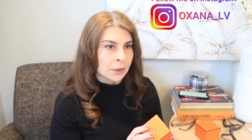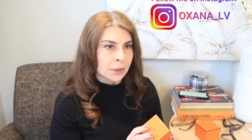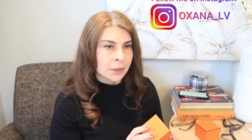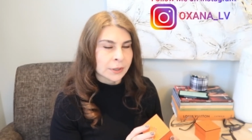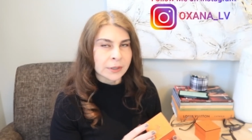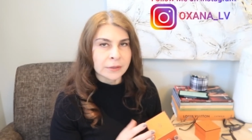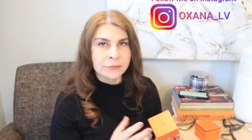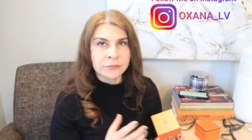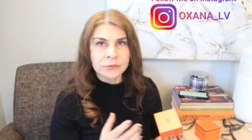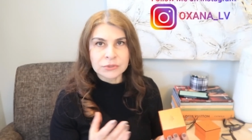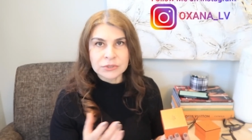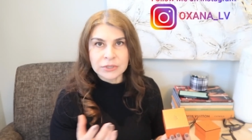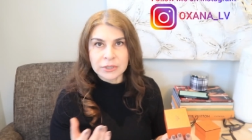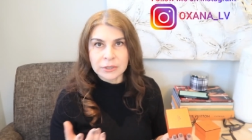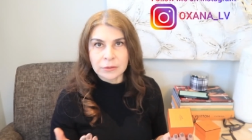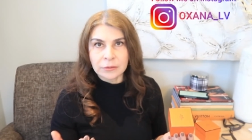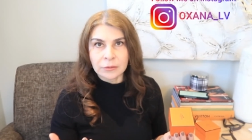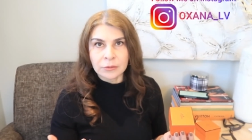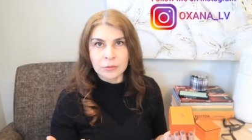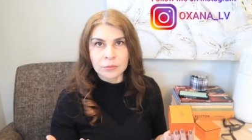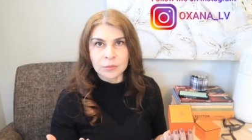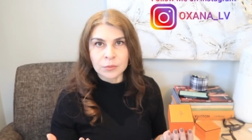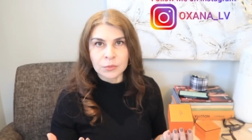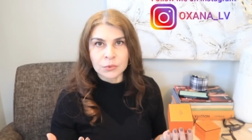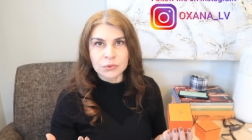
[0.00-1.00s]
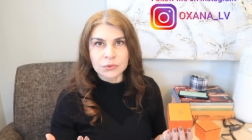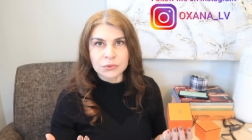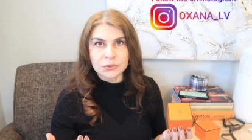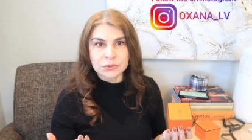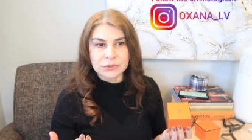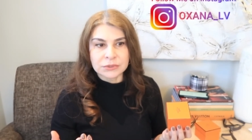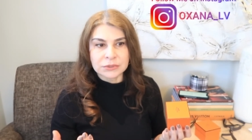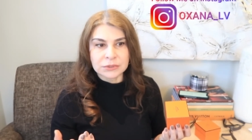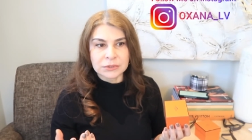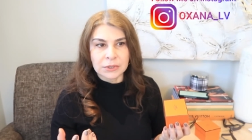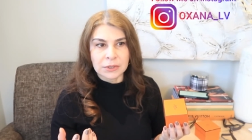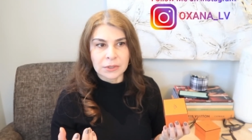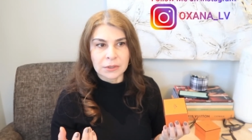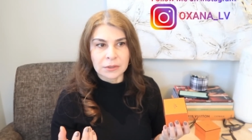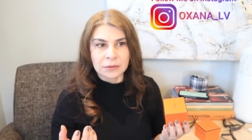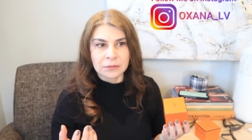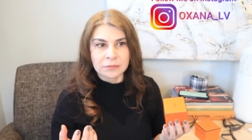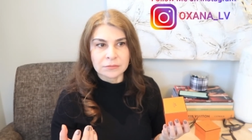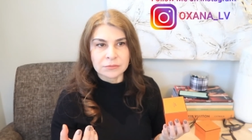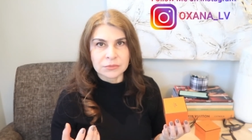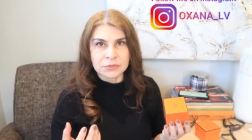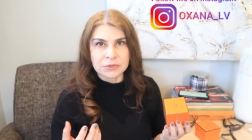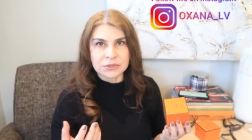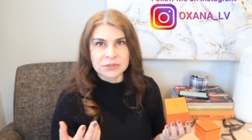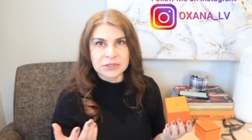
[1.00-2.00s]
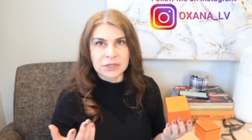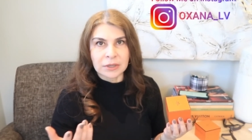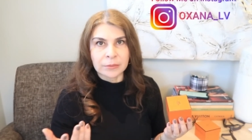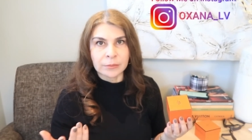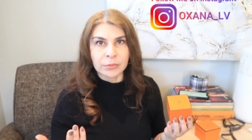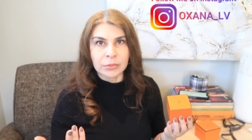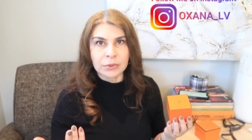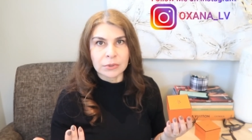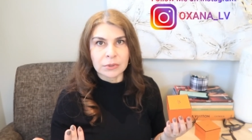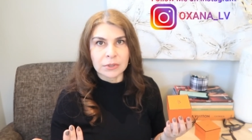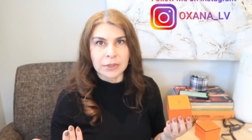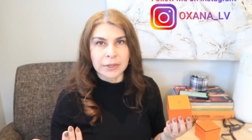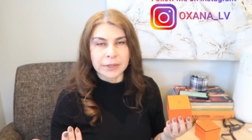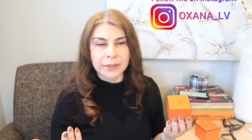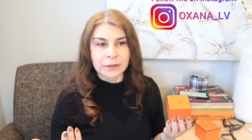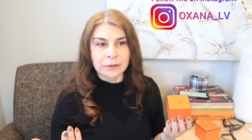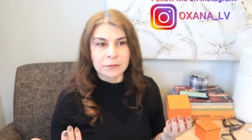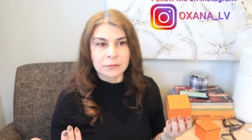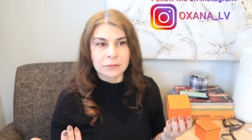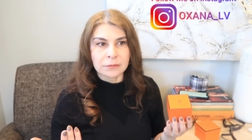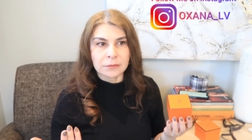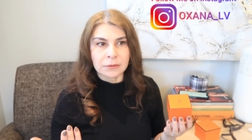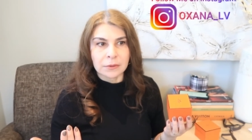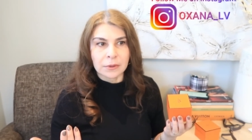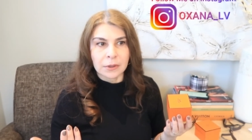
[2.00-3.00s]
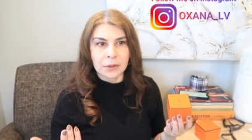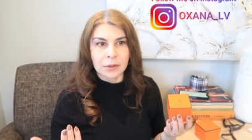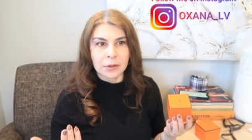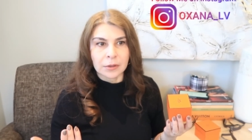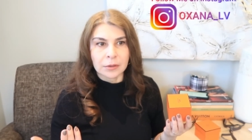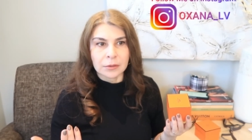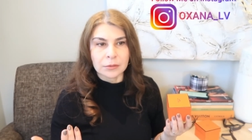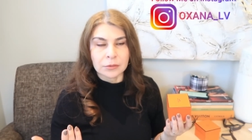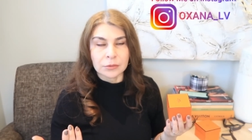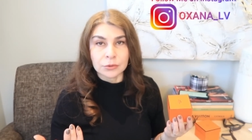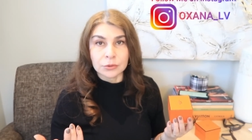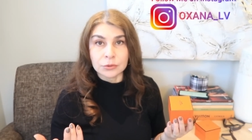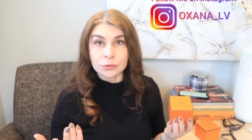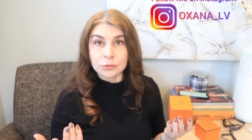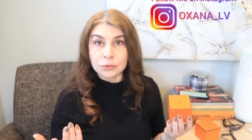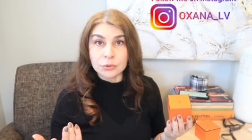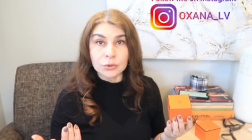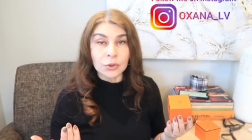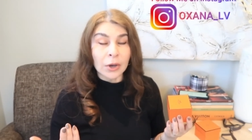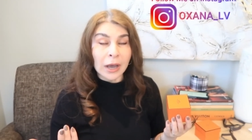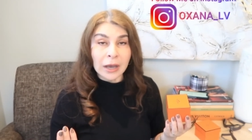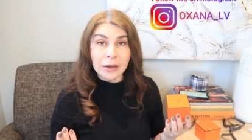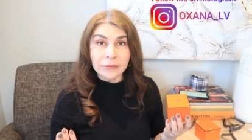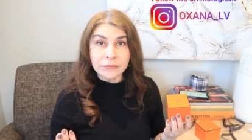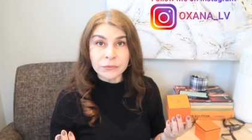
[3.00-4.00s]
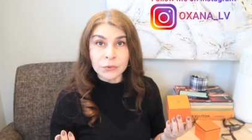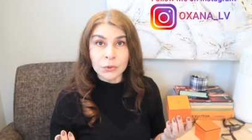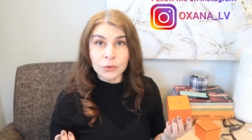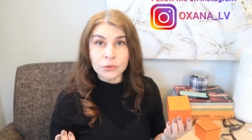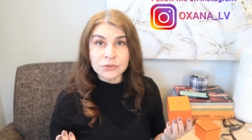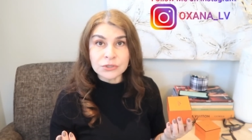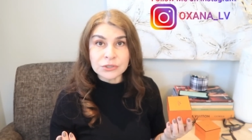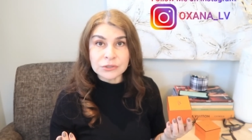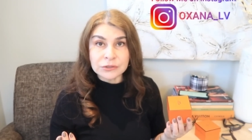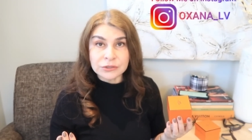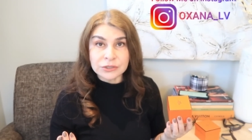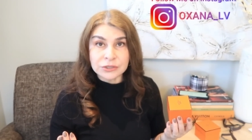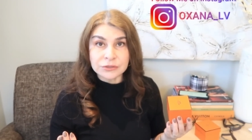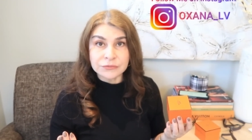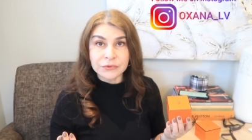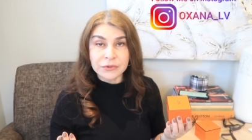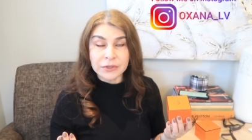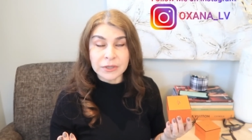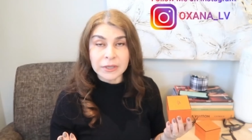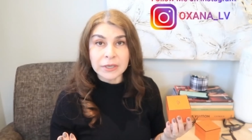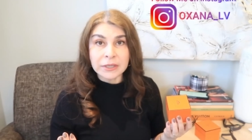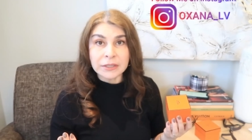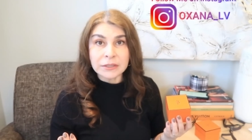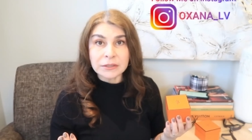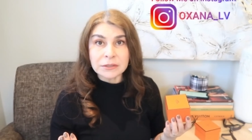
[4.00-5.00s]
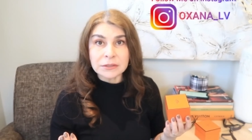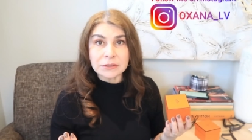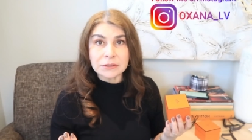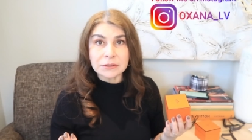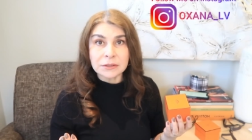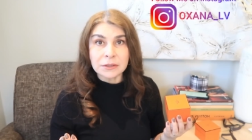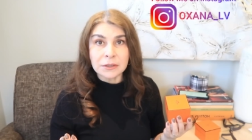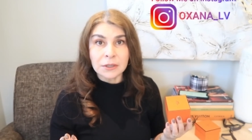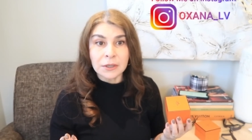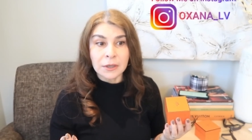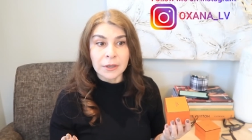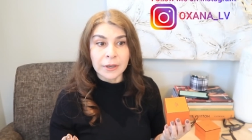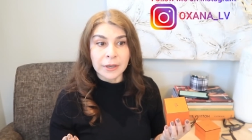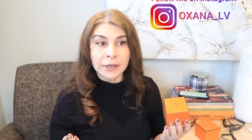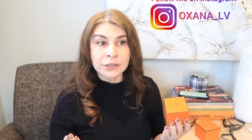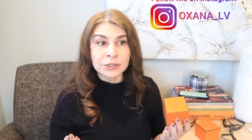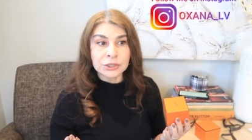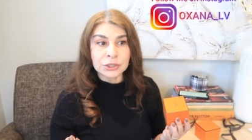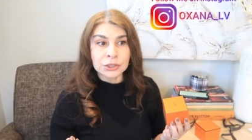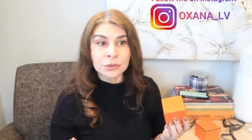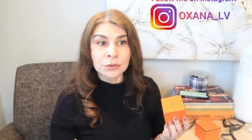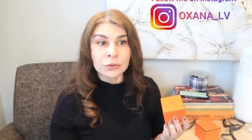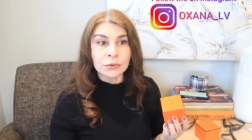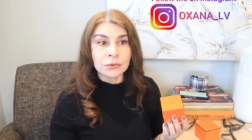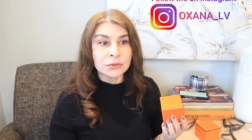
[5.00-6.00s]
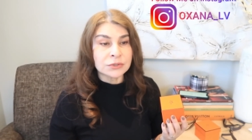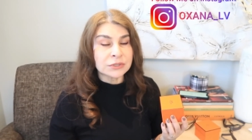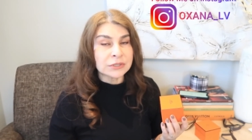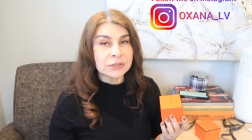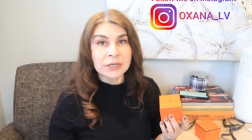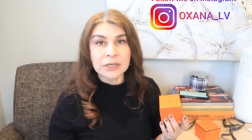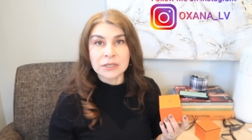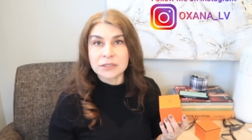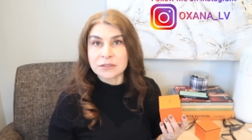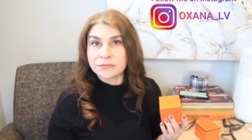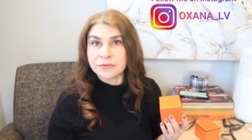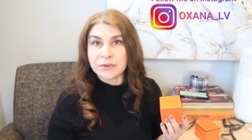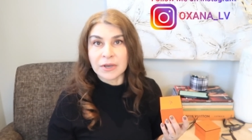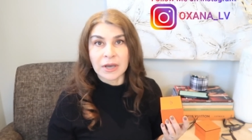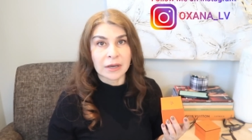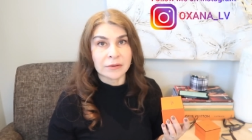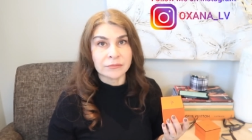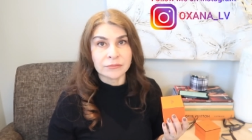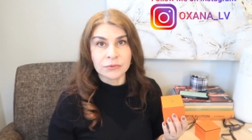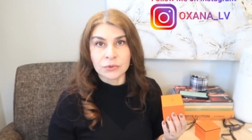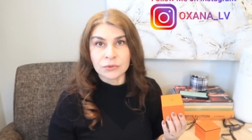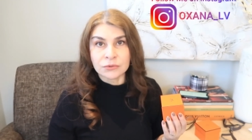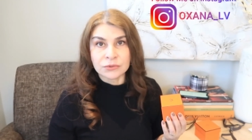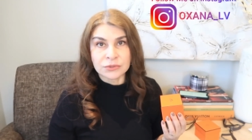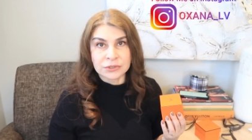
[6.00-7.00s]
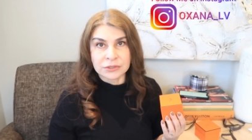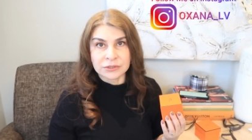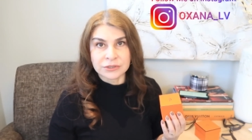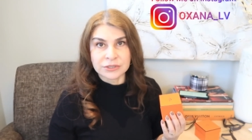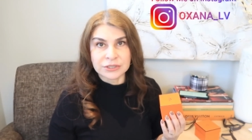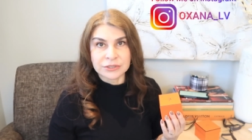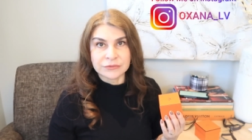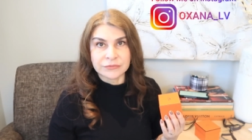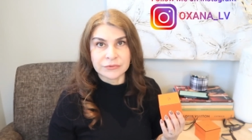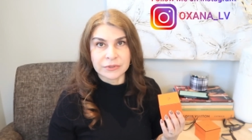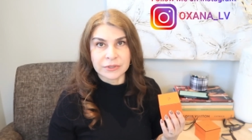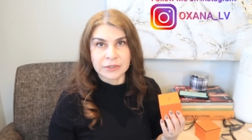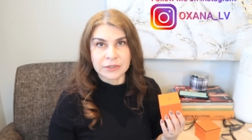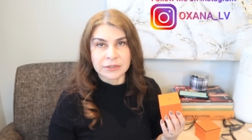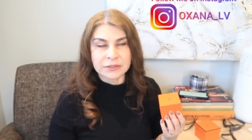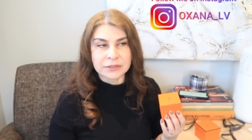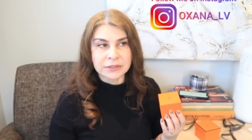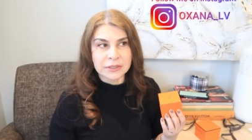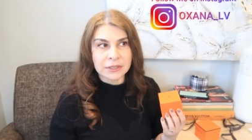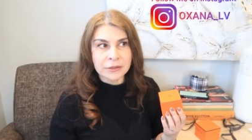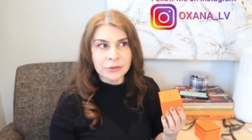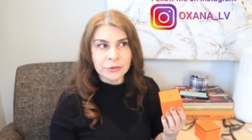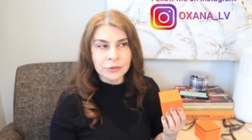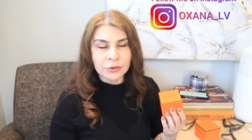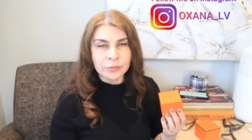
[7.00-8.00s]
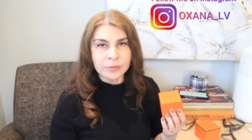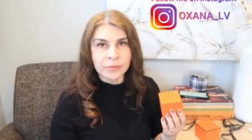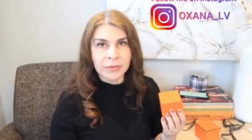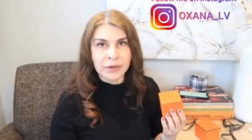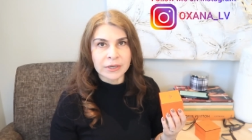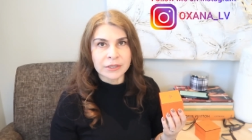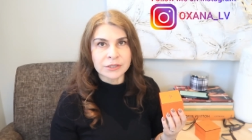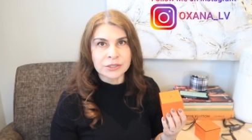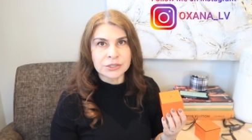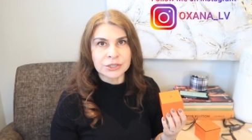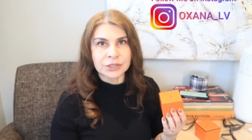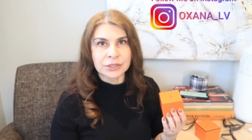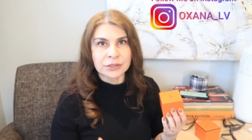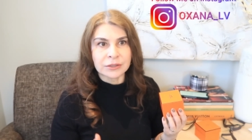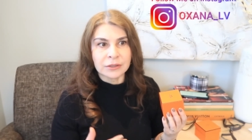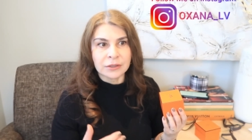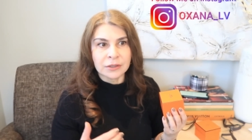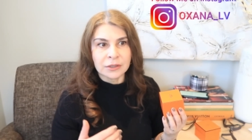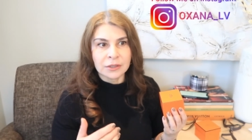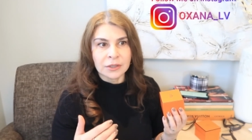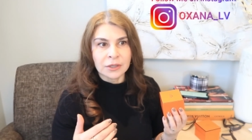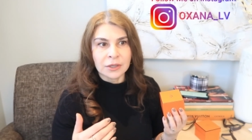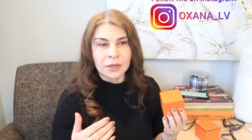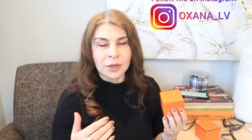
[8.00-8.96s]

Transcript: And I was like, almost stumbled, like, you have no certificates? And she goes, yes, we have no certificates. Can you imagine